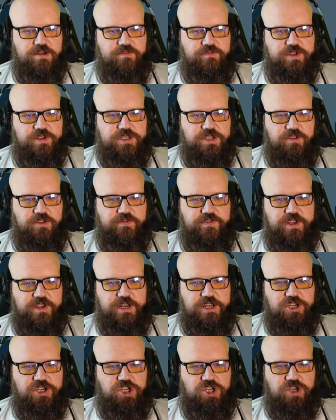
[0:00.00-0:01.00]
Resolved
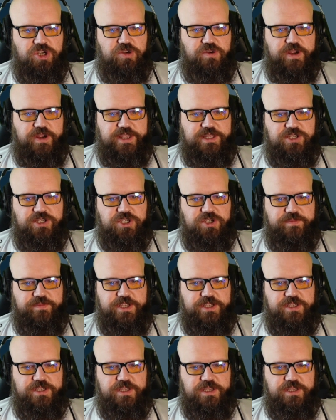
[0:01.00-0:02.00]
an issue. In some
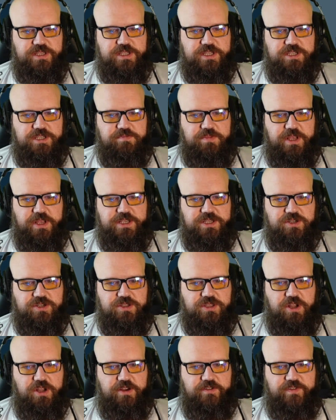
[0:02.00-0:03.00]
instances, players
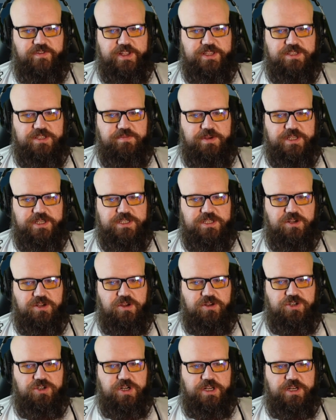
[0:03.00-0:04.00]
could not advance past
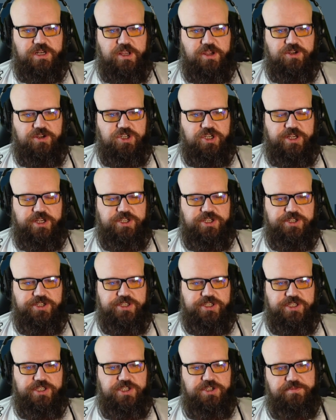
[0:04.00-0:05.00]
contract
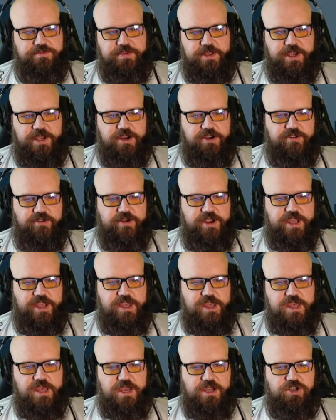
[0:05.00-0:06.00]
negotiations in two-player career.
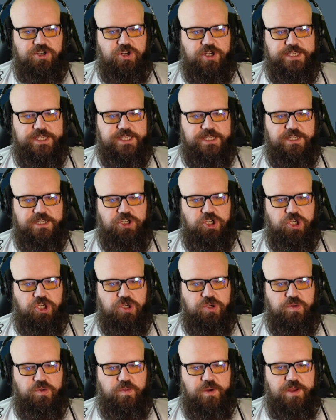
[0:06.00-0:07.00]
Addressed an
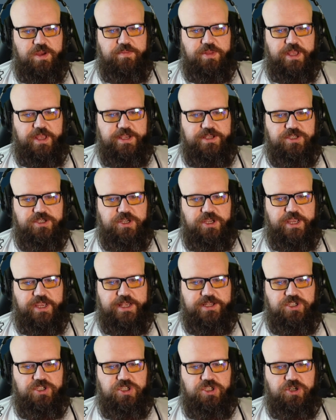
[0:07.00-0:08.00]
issue where players could
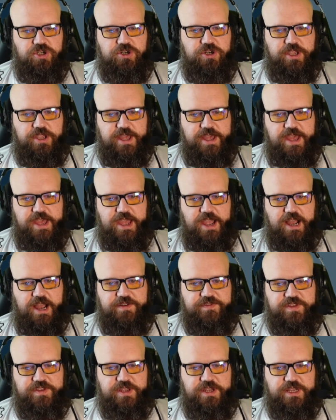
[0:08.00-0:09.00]
get stuck
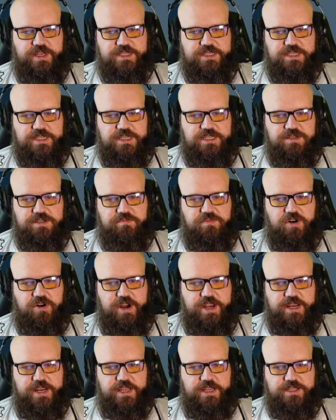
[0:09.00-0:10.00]
after season
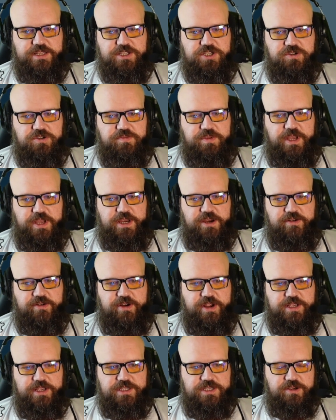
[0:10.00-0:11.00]
break in two-player
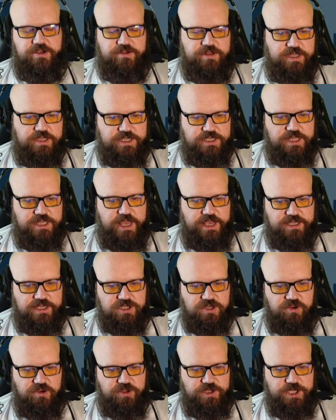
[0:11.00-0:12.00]
career. So at least they're
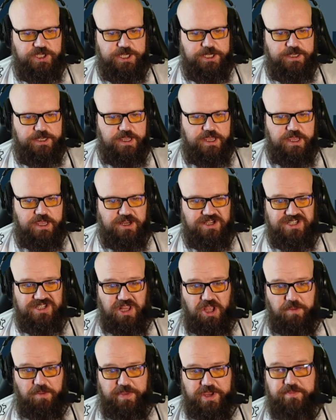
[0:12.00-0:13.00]
sorted. Because a
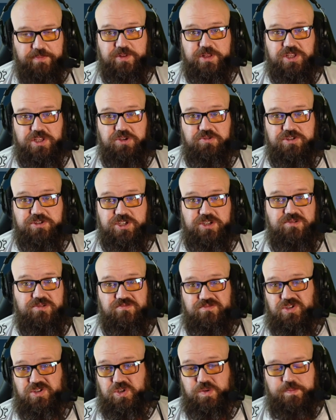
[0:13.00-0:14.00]
lot of people do
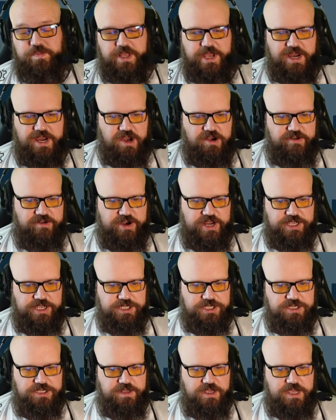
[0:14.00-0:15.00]
two-player
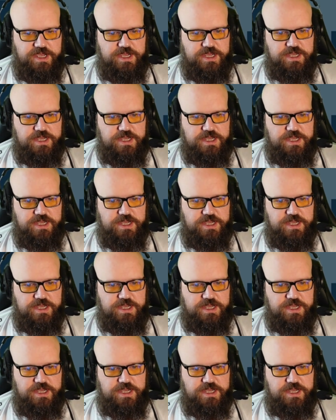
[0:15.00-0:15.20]
careers.